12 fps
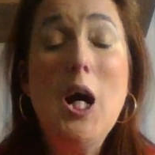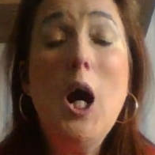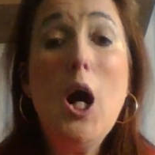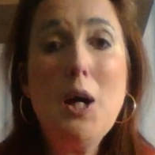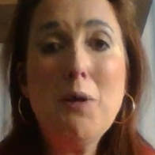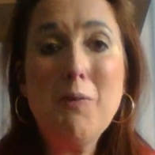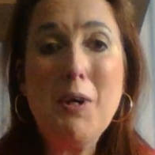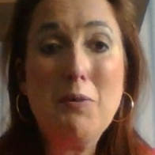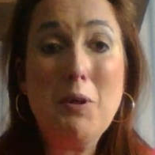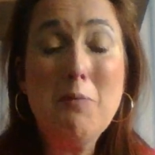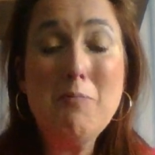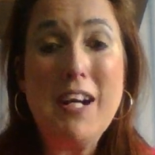Hi,
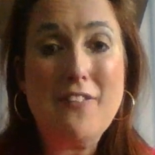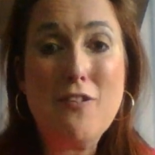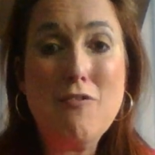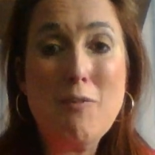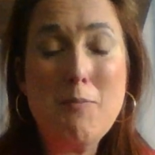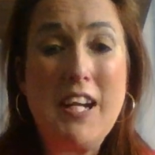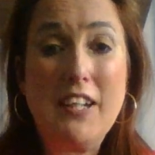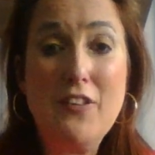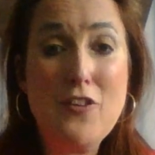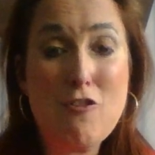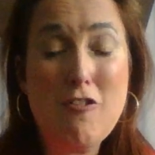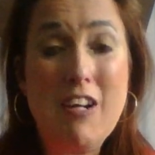welcome back to
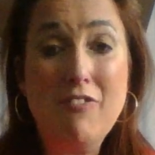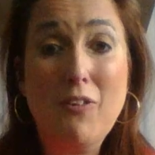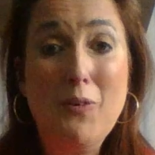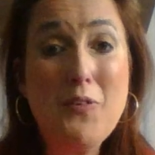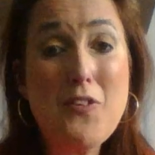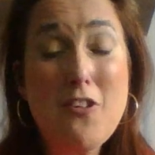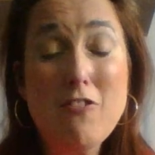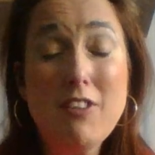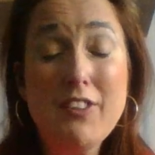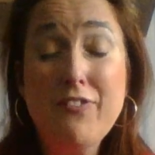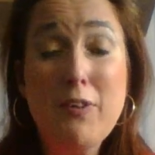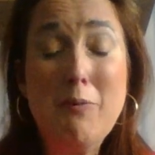Rebecca's Travels, or
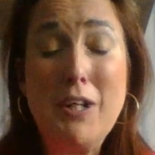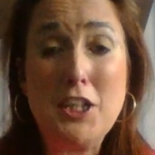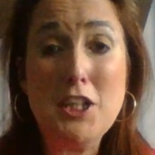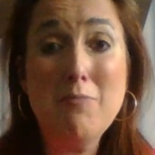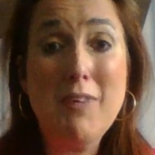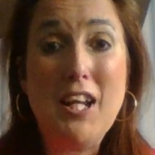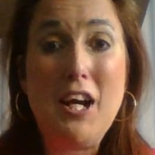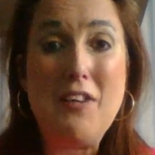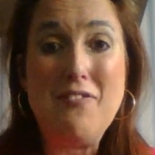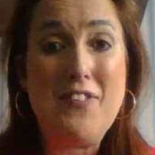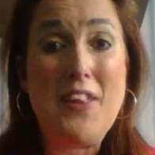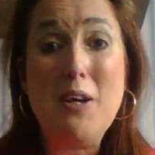if you're watching my
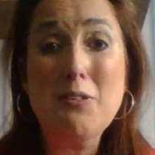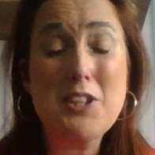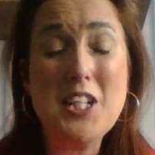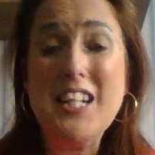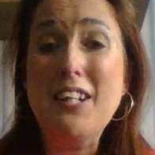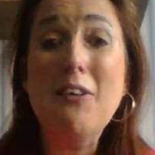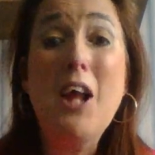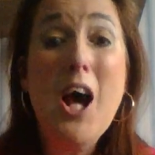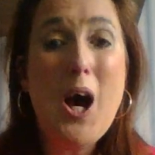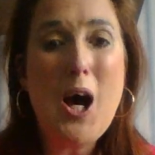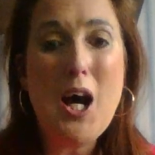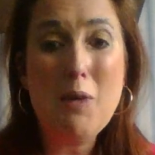lifestyle channel,
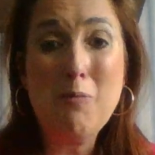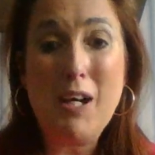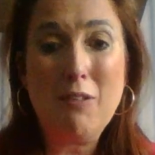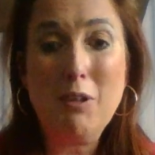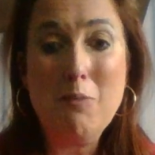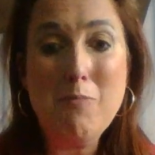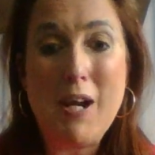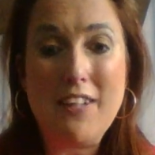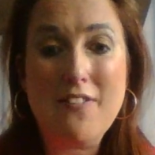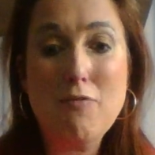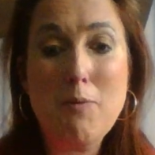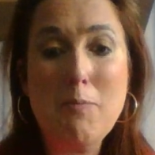hi, welcome back
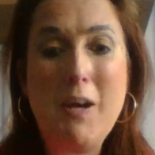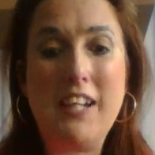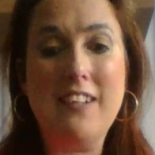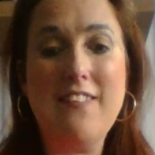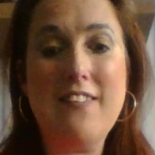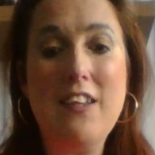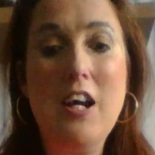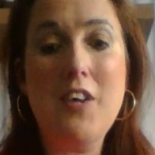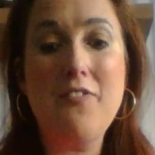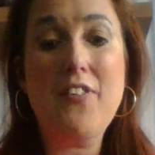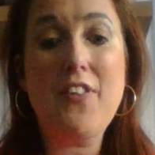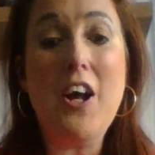to Rebecca's
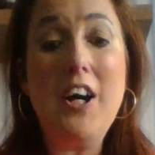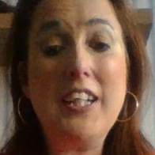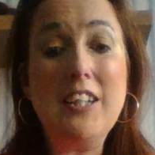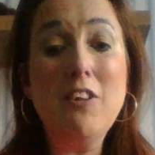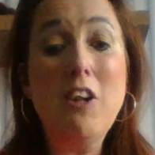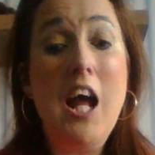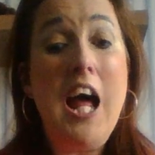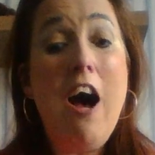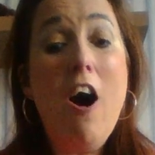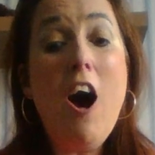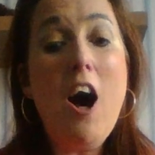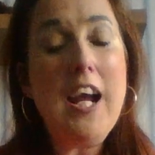Lifestyle.
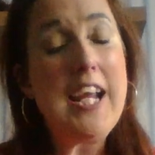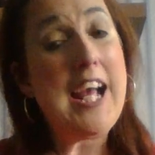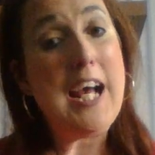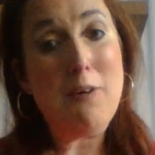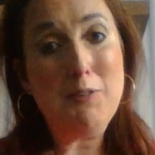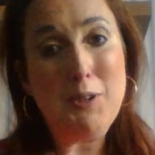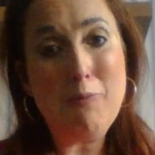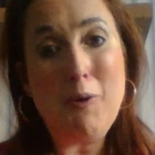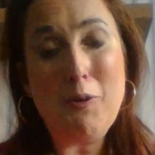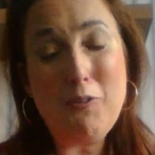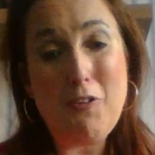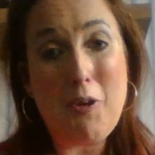Hi, how are you
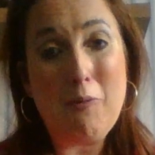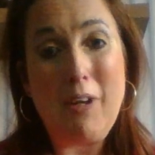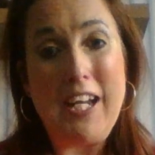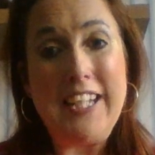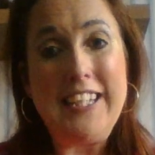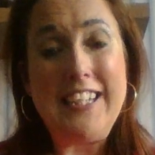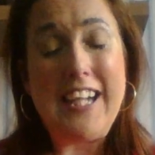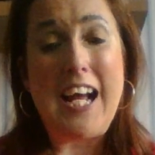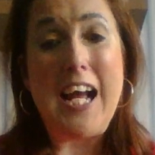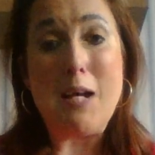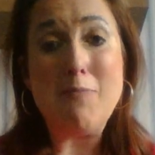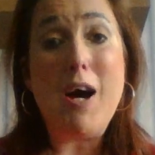all doing?
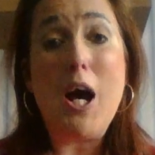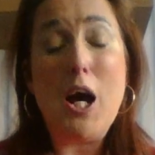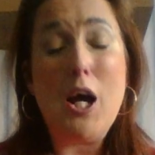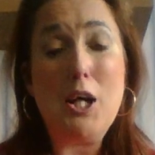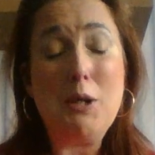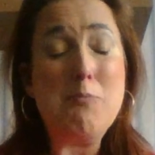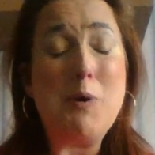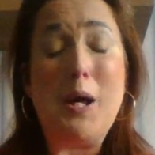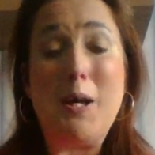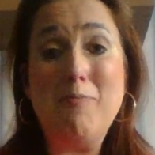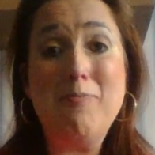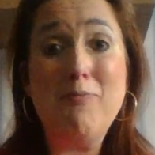Um, I hope
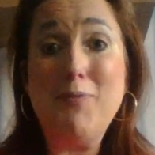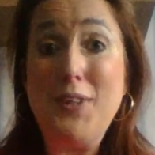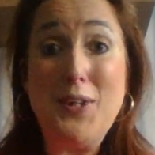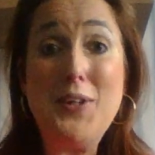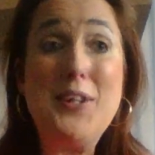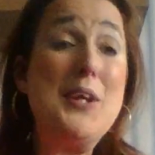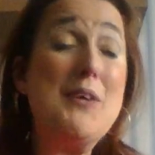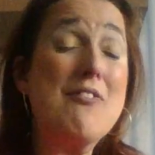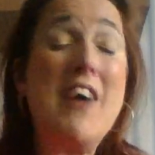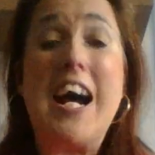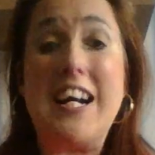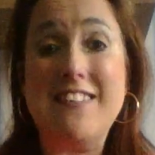um, you've
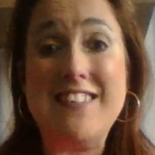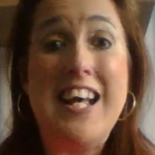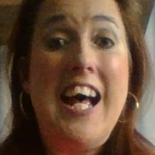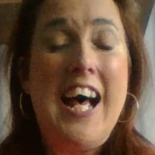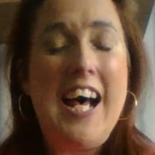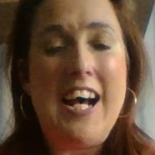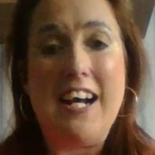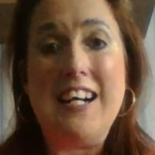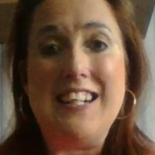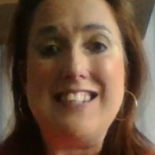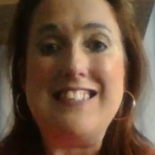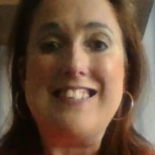had
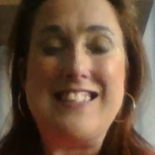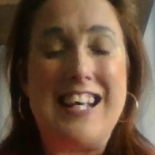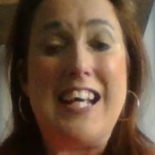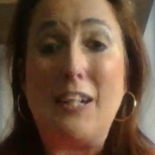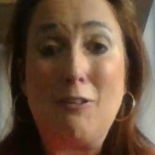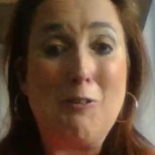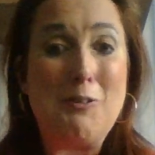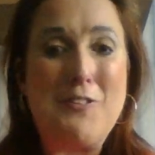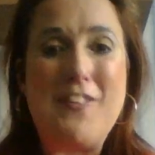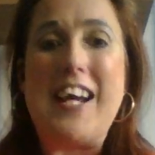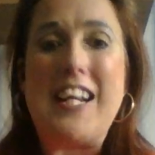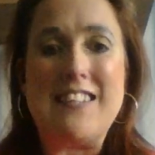as a good
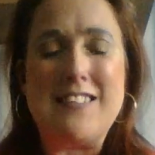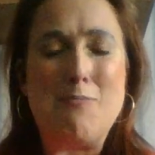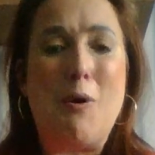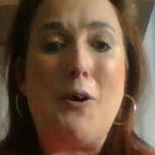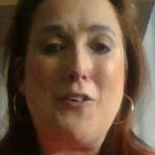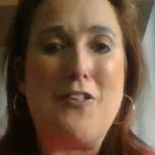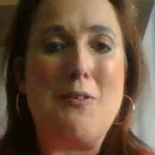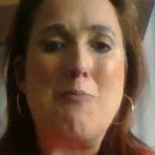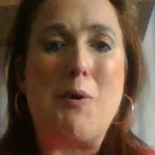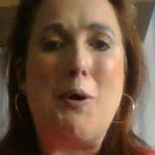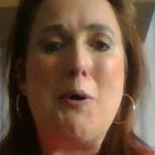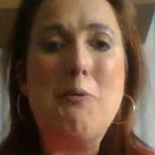day as
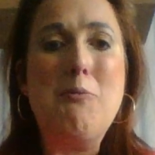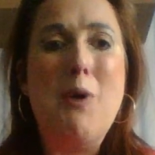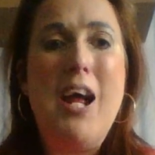possible.